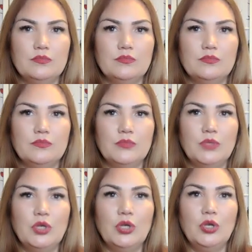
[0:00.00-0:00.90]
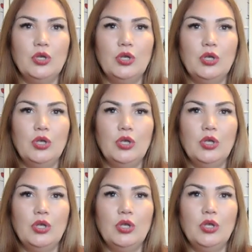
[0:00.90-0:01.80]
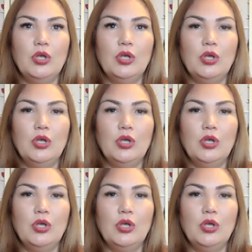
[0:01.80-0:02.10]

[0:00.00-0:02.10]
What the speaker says: Nobody speaks.